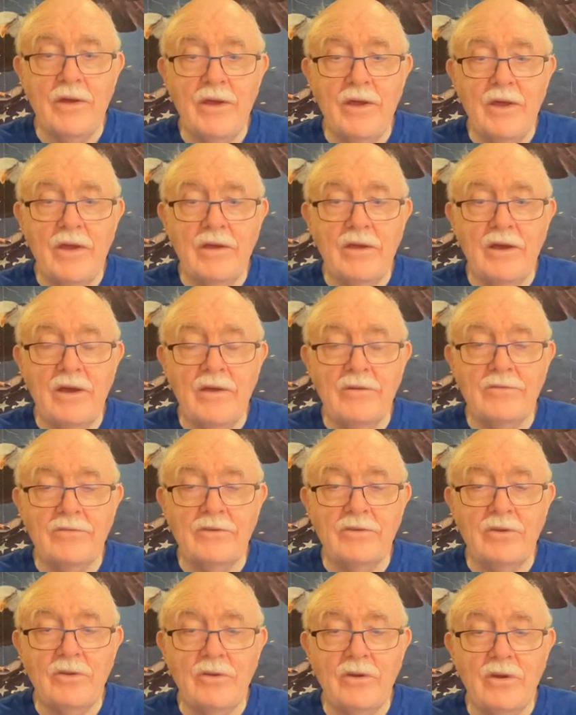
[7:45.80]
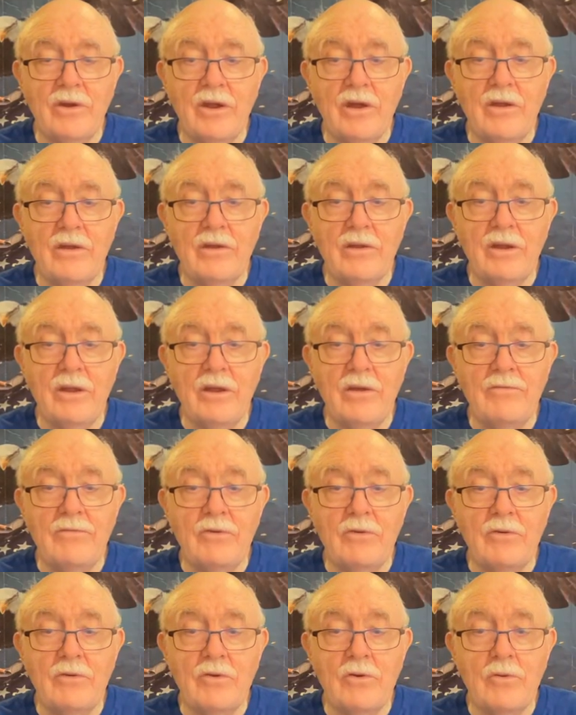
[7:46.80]
constituted
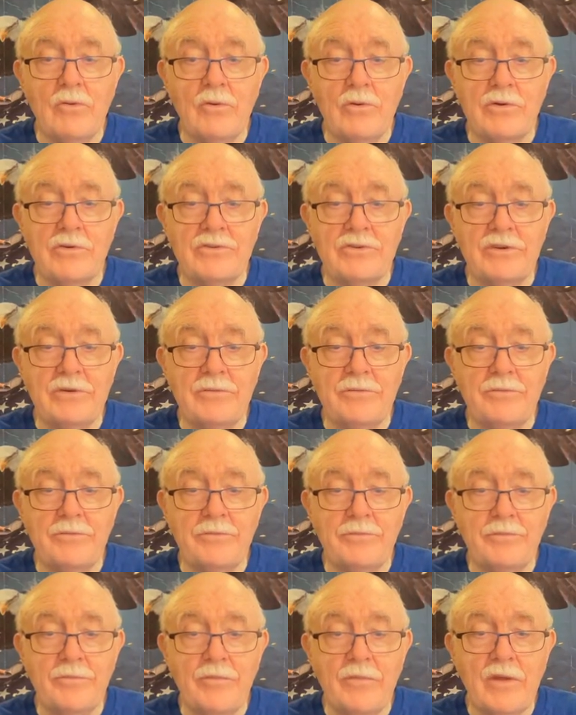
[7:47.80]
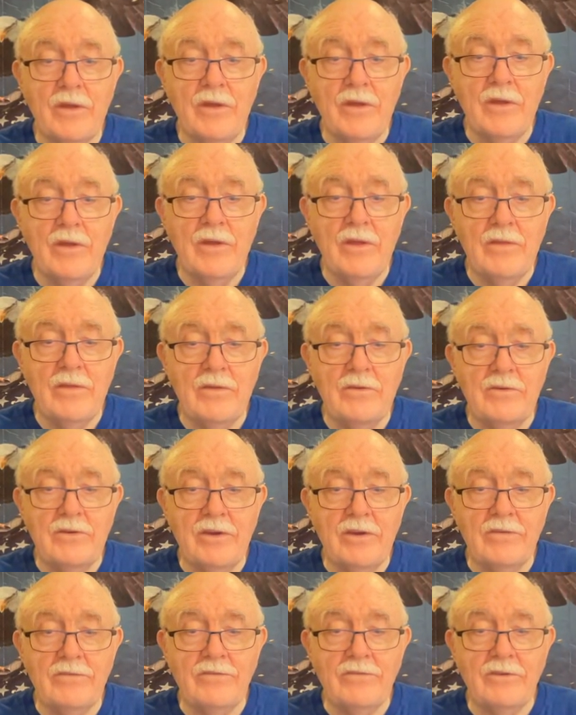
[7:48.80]
unlawful coercion. The
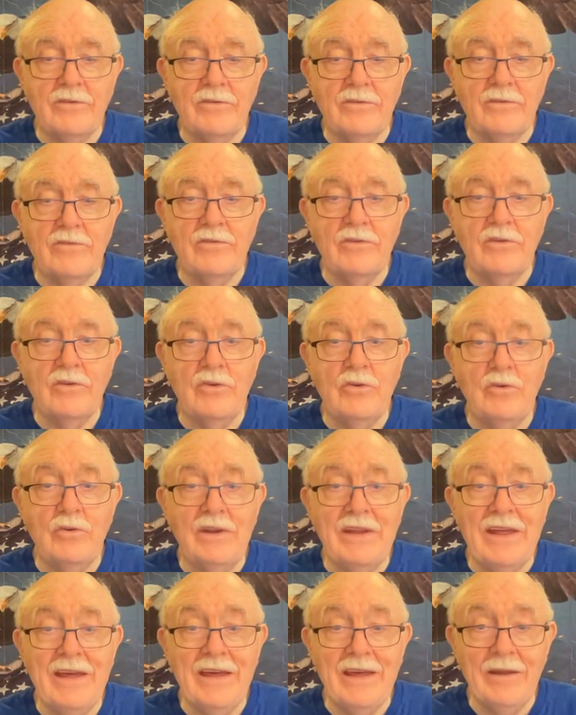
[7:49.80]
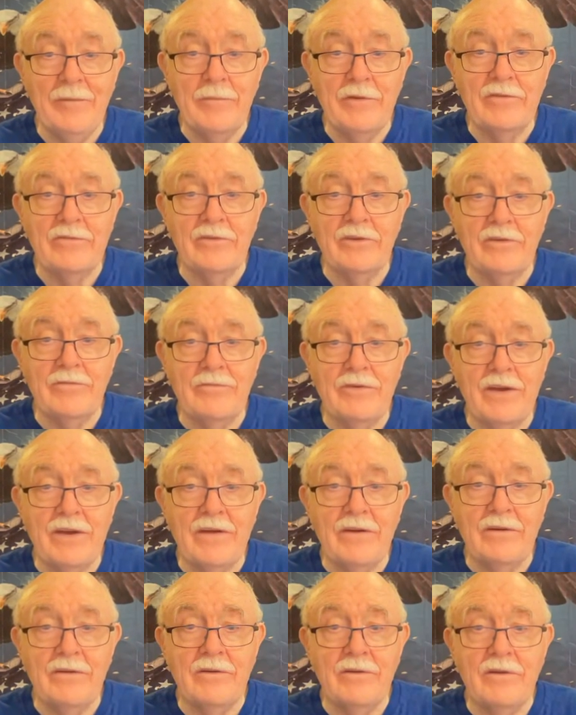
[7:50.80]
justices unanimously
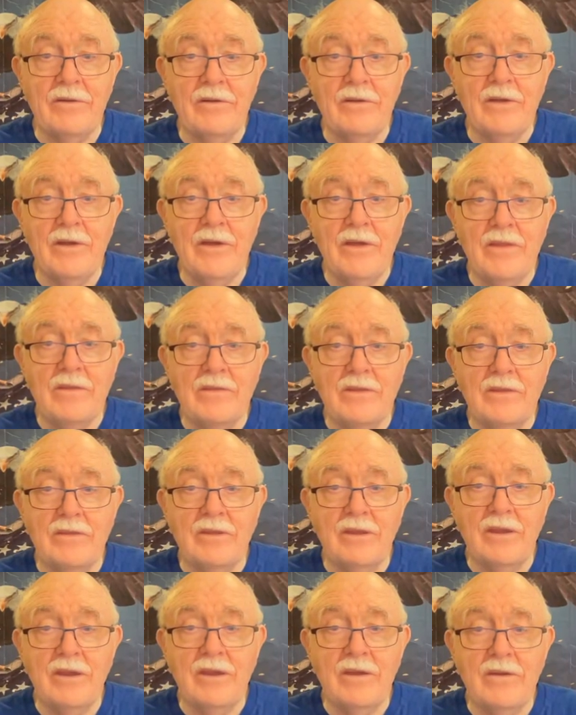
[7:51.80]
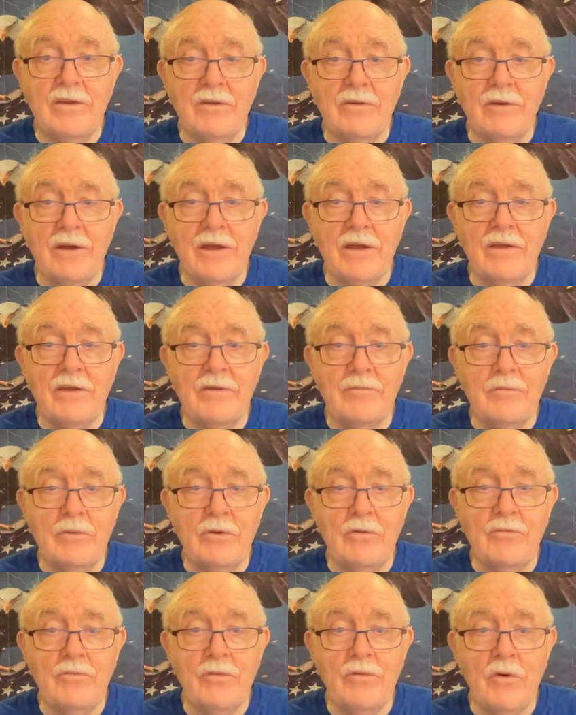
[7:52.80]
found that the NRA can
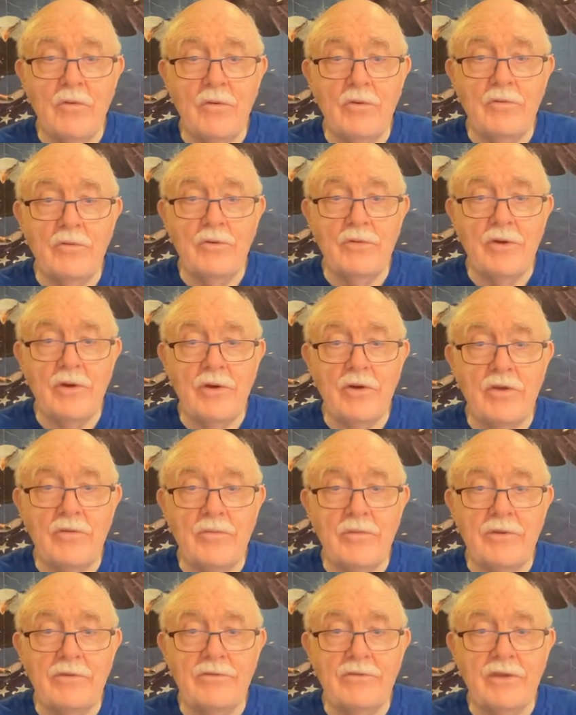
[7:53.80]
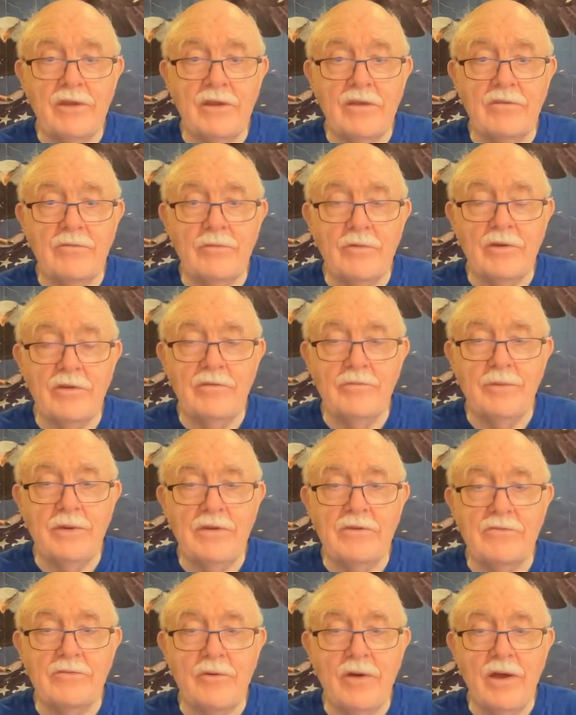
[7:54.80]
move forward with arguments that its free
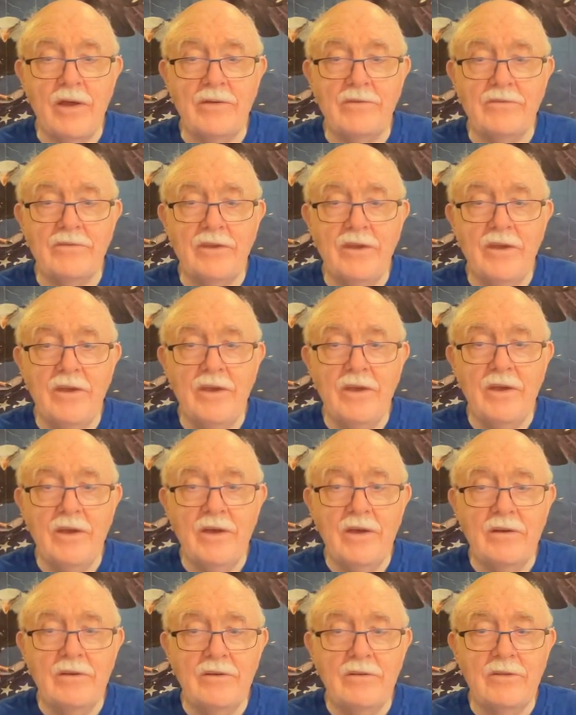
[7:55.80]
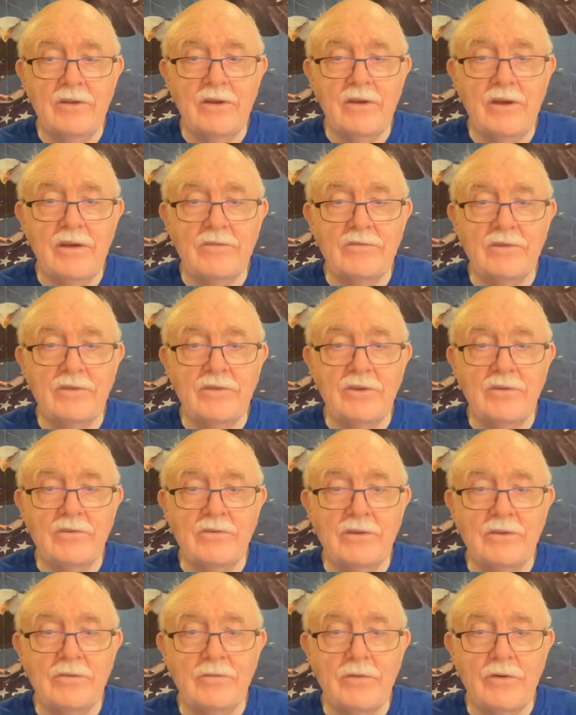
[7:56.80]
speech rights under the
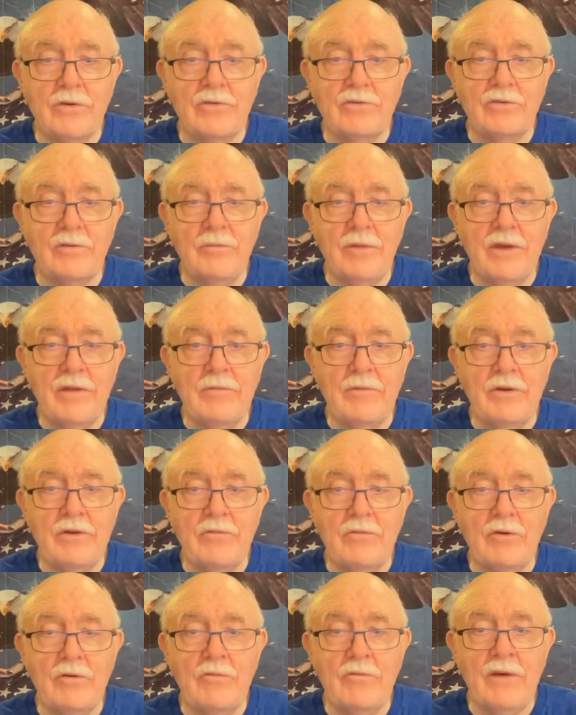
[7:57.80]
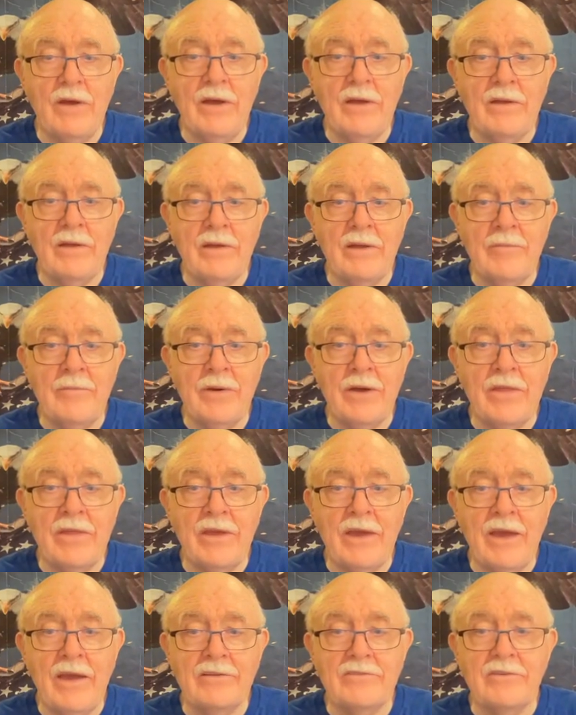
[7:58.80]
Constitution's First Amendment were violated by the
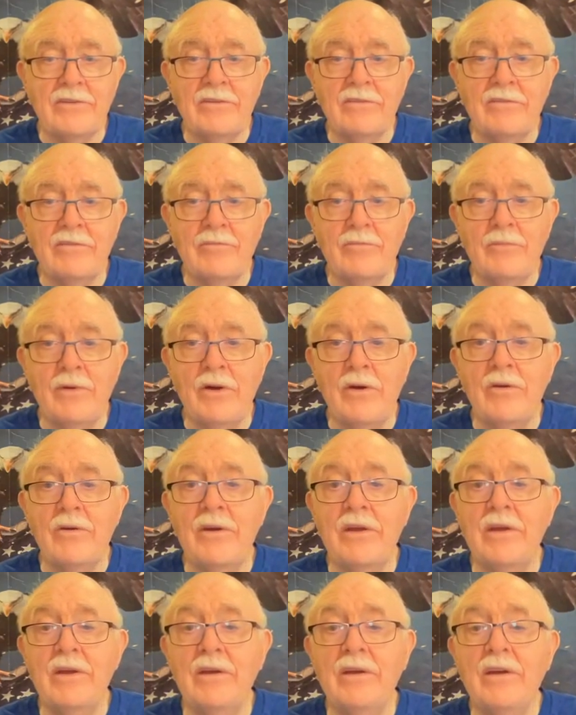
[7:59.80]
actions of Maria